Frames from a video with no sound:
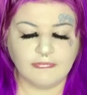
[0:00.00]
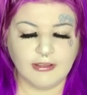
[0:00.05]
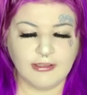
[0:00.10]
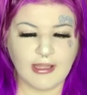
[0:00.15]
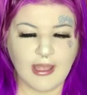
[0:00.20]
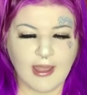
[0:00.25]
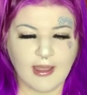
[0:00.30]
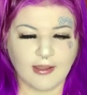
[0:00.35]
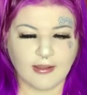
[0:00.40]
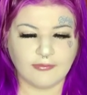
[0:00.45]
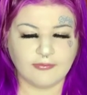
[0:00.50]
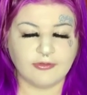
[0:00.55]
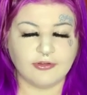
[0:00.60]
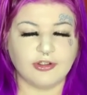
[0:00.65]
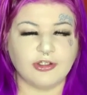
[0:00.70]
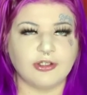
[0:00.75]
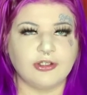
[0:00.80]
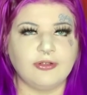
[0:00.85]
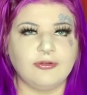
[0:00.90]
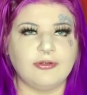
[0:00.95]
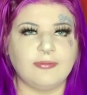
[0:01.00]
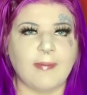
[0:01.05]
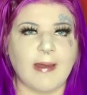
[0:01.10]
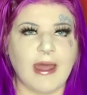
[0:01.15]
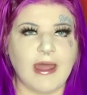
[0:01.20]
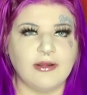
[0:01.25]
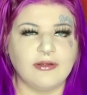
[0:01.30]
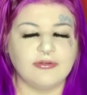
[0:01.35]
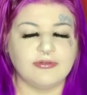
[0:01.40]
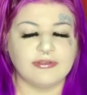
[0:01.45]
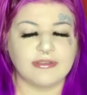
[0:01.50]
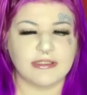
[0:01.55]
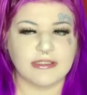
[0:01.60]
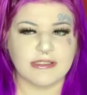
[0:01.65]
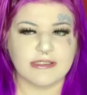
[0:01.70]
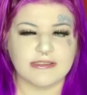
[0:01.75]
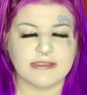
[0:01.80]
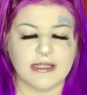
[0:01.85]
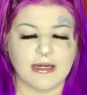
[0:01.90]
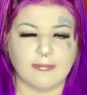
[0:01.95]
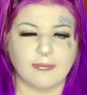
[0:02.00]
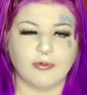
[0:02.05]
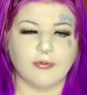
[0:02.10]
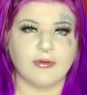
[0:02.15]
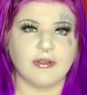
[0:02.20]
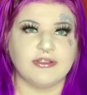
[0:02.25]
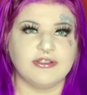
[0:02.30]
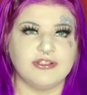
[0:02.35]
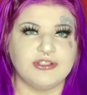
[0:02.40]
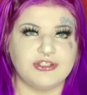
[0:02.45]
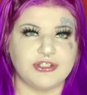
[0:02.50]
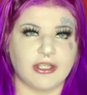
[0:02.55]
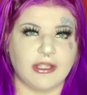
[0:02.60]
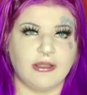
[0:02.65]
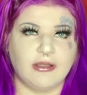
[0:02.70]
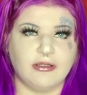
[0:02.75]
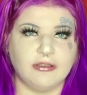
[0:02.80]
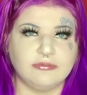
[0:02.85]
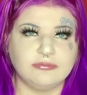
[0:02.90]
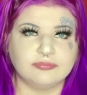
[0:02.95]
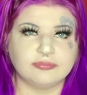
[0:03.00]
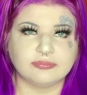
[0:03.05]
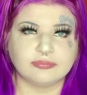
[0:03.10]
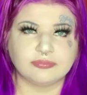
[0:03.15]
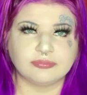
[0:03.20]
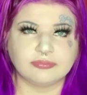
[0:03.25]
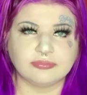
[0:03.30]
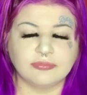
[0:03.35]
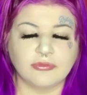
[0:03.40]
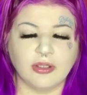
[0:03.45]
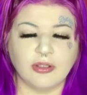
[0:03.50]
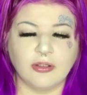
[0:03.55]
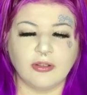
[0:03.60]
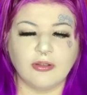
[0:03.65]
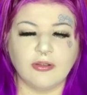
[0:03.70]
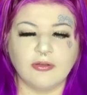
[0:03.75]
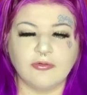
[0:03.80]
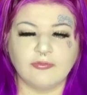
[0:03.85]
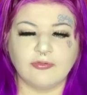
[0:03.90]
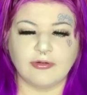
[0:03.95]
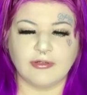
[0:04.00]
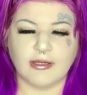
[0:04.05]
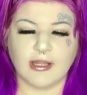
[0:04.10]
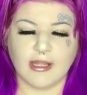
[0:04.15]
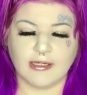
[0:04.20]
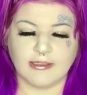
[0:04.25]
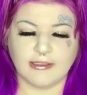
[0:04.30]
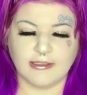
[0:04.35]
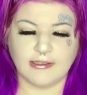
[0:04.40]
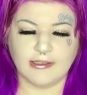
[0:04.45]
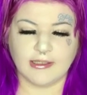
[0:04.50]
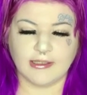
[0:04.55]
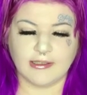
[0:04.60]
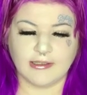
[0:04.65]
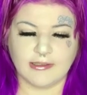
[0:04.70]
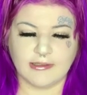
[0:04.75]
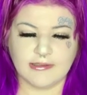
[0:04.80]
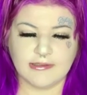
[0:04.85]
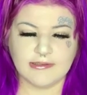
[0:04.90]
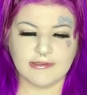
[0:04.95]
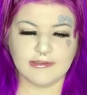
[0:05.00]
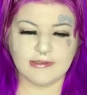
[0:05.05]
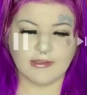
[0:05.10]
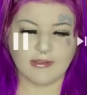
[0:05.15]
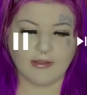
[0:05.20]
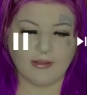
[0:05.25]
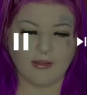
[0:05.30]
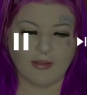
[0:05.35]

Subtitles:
Yeah, the bad news is that I'm going to jail for 90 days.